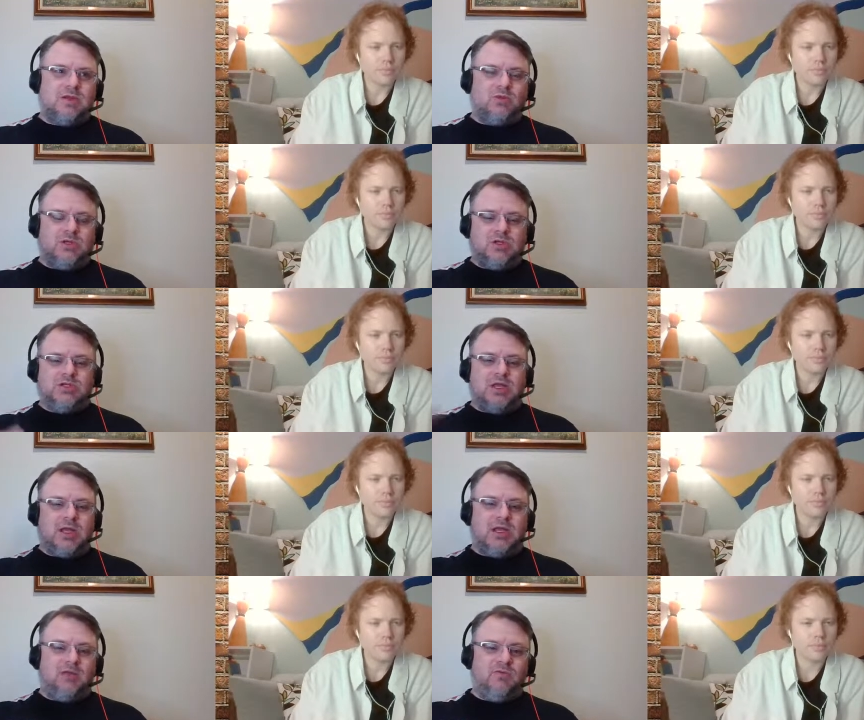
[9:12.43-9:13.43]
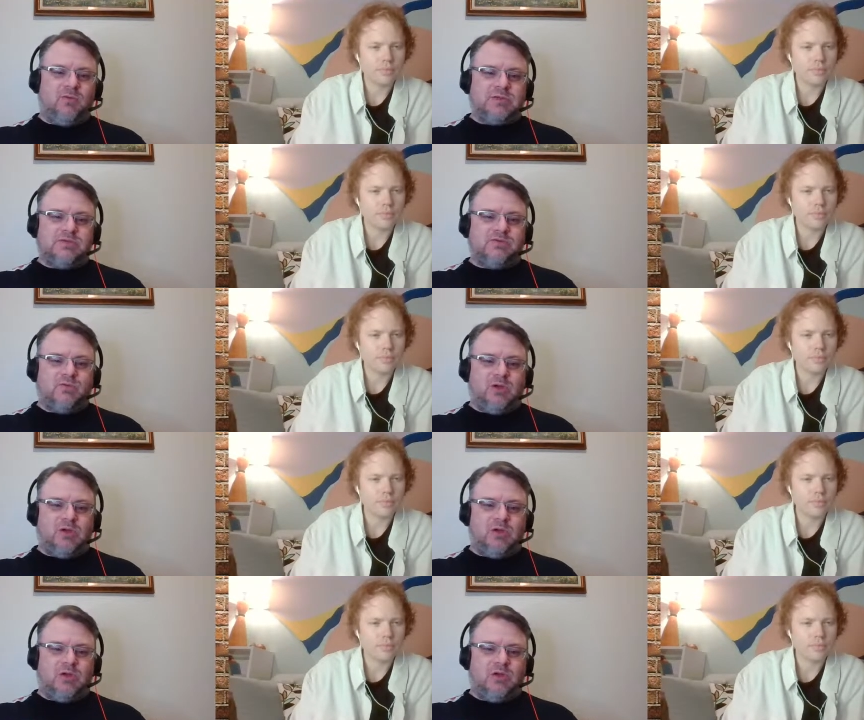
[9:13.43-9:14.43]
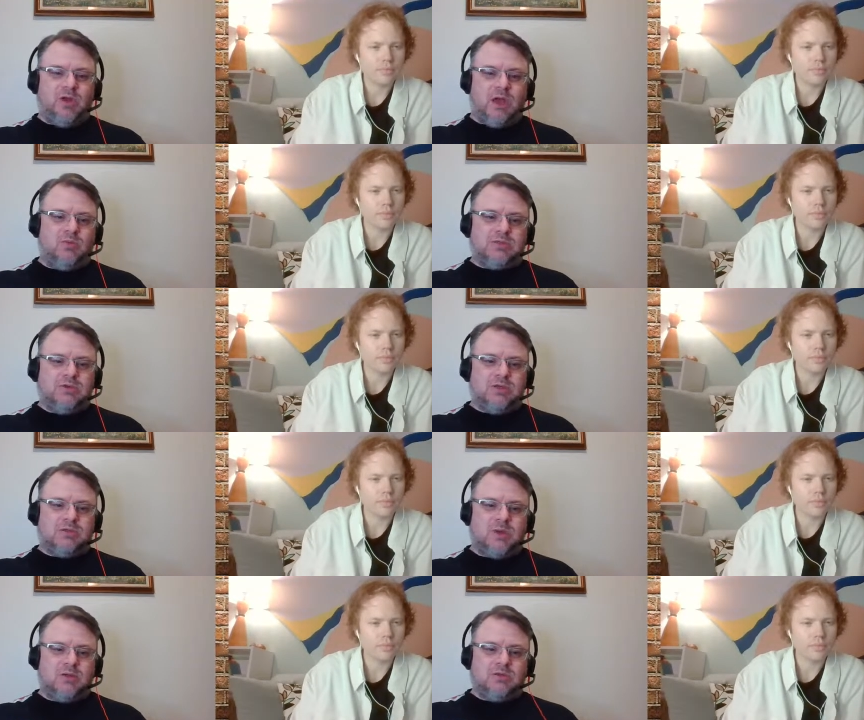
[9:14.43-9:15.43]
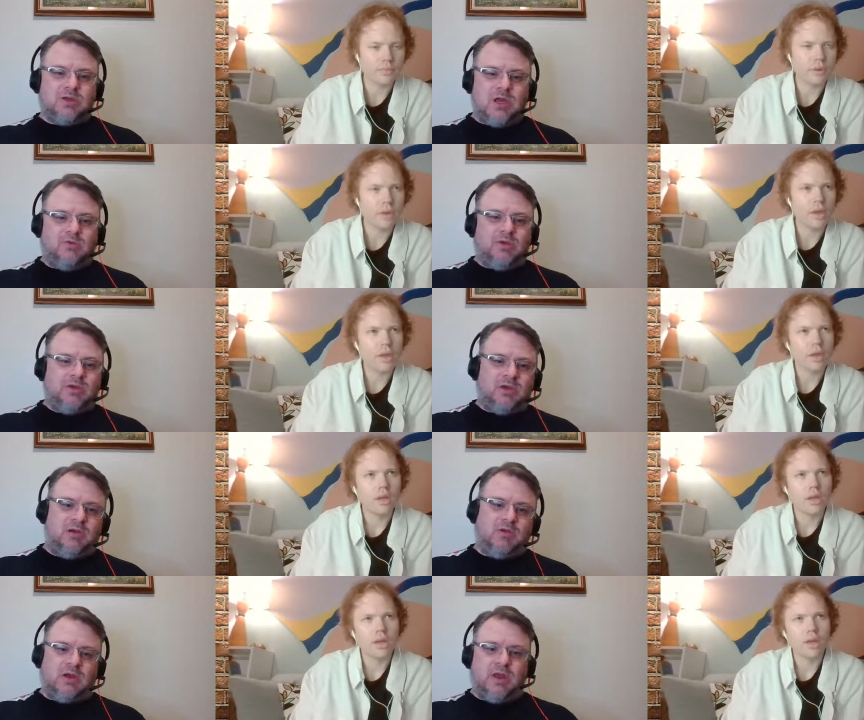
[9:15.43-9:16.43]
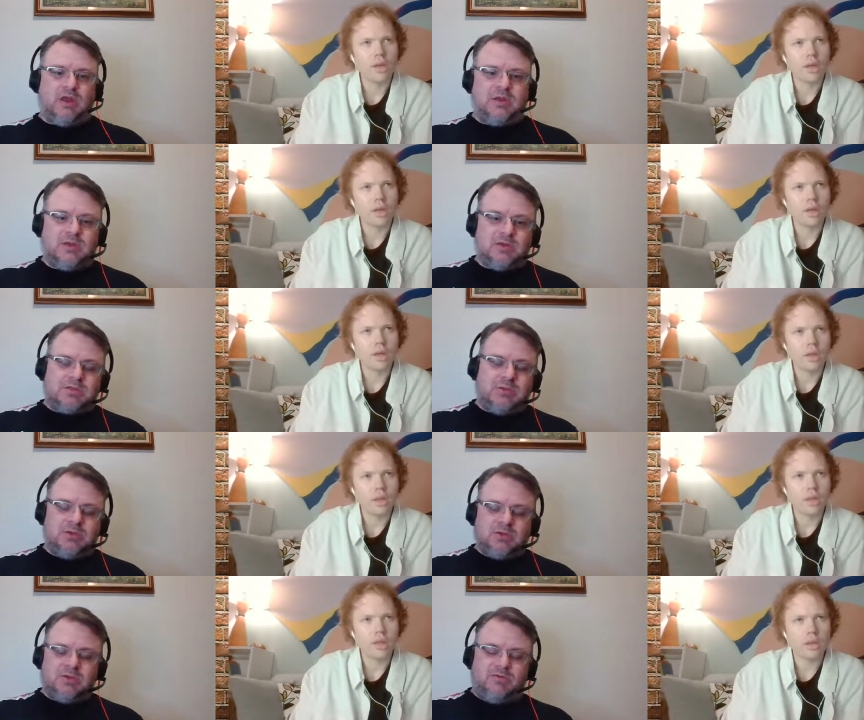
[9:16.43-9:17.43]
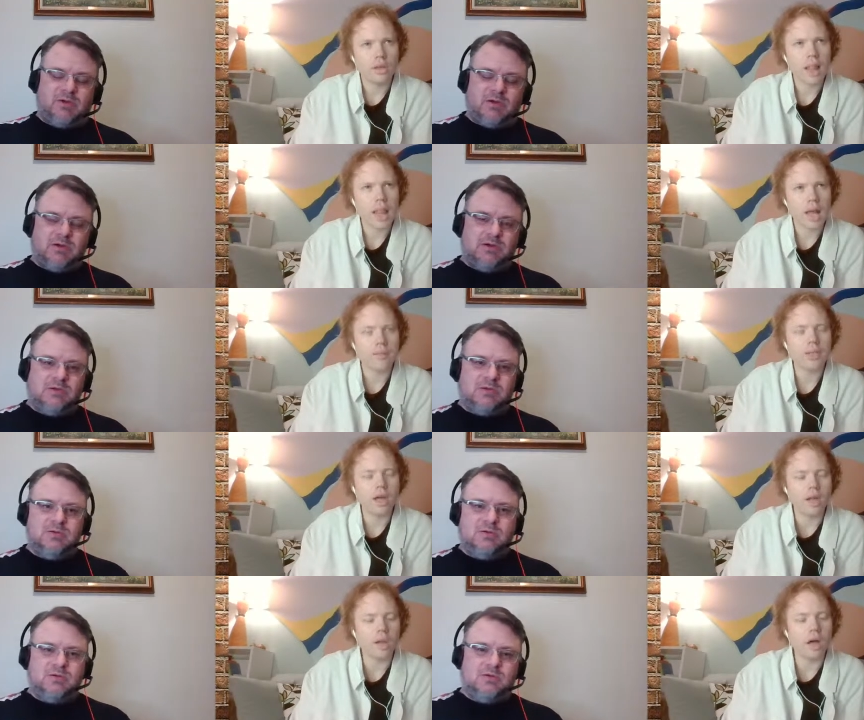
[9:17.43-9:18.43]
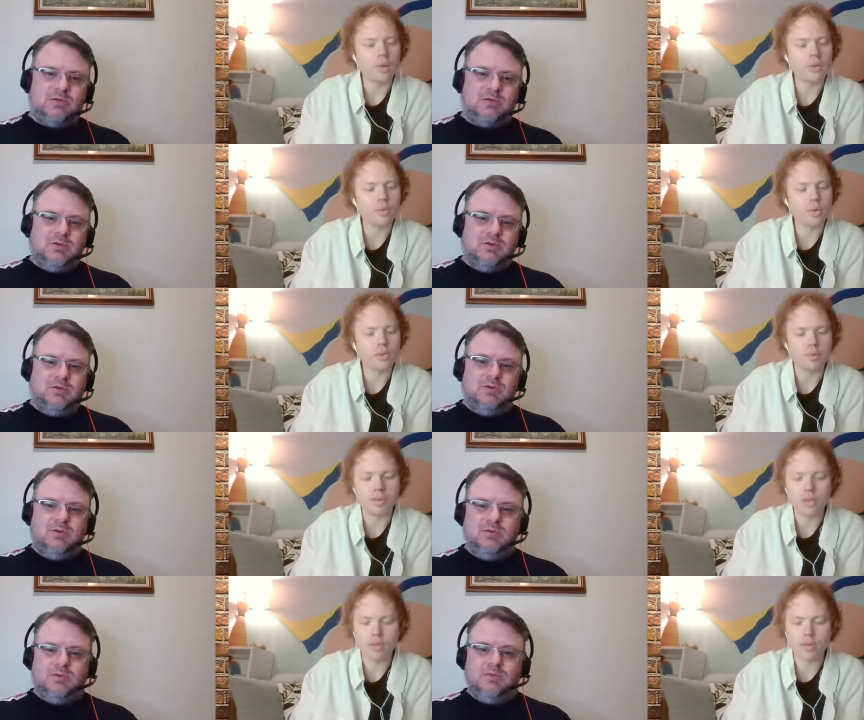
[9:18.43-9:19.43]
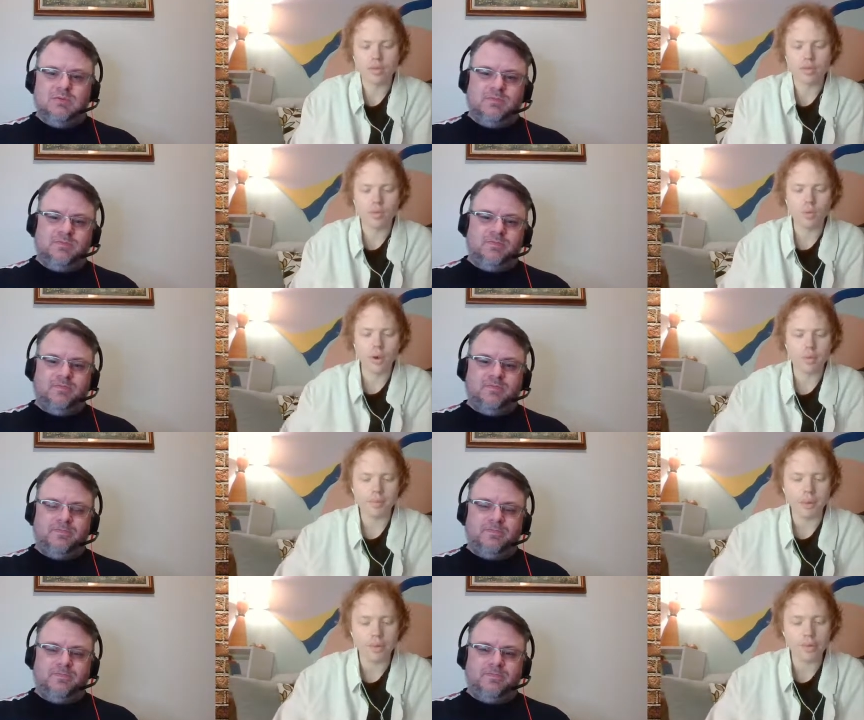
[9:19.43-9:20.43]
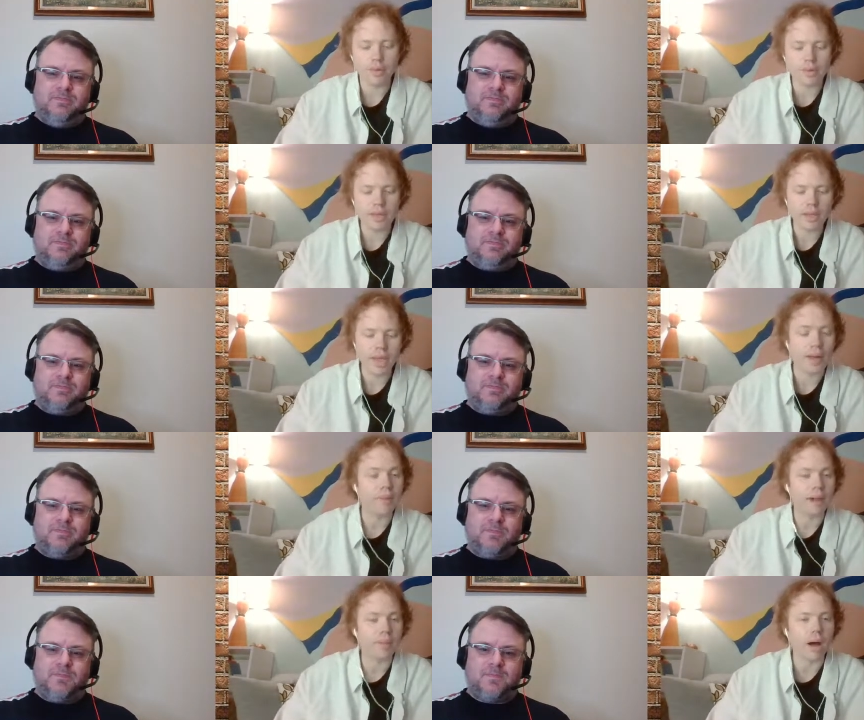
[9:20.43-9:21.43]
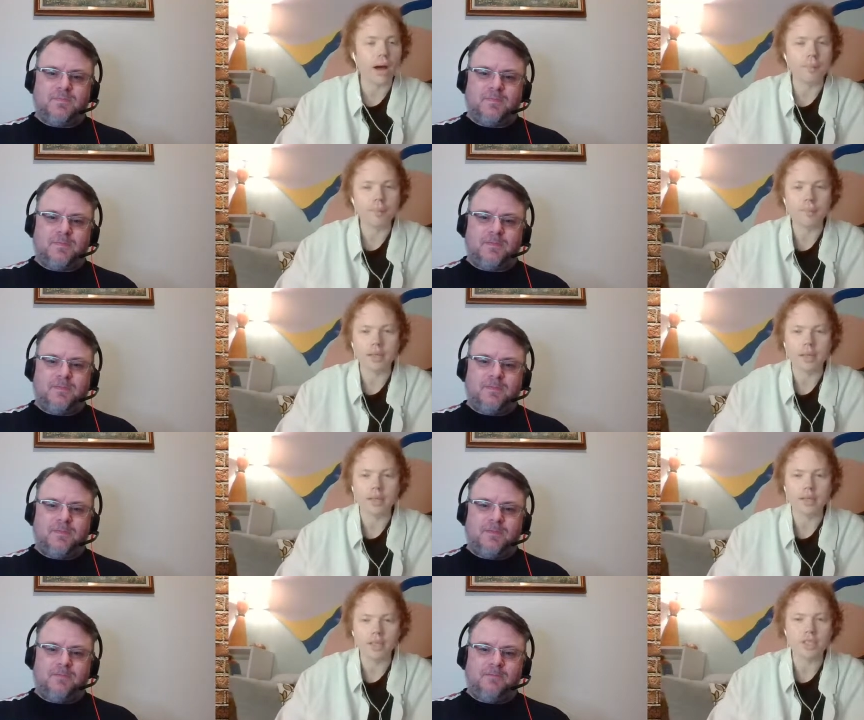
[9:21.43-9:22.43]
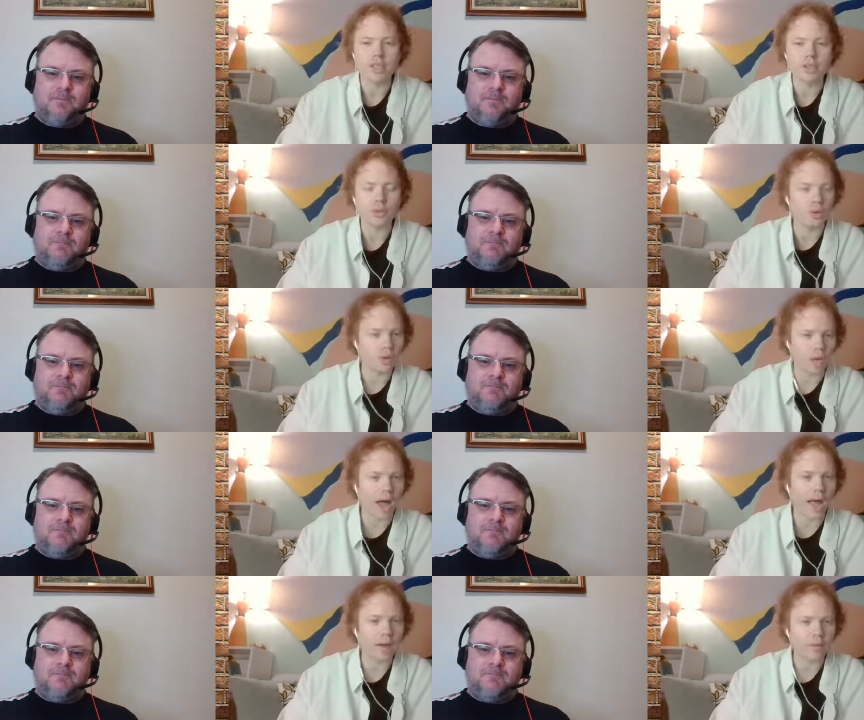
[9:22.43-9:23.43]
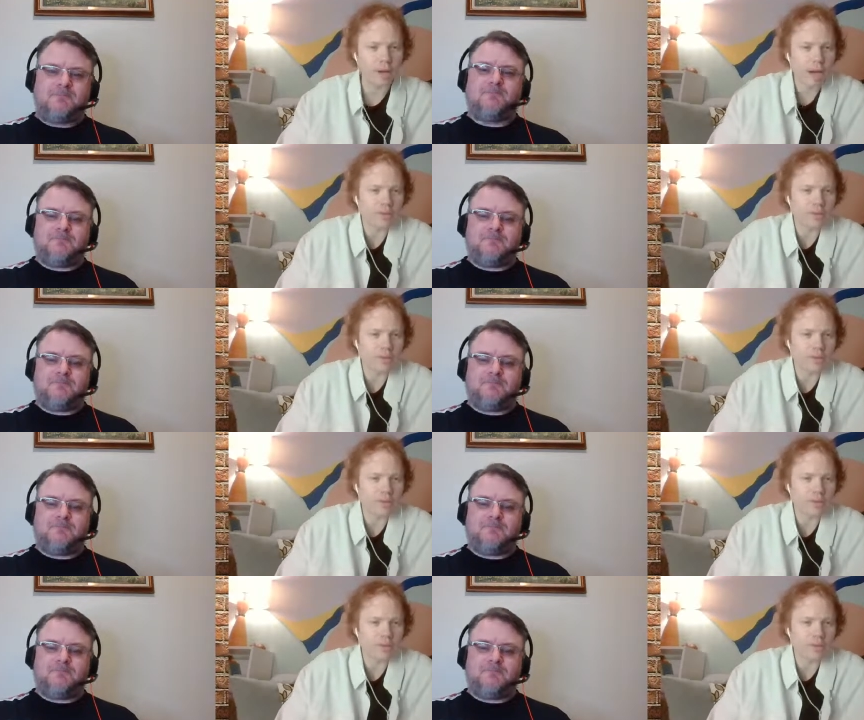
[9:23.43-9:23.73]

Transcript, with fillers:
Speaker 1: like? Did you take any influences from what your dad was doing as well, and kind of in, integrate that into some of your stuff? Or
Speaker 2: I mean, a lot of it would have been through what both he and my mom like listened to a lot when I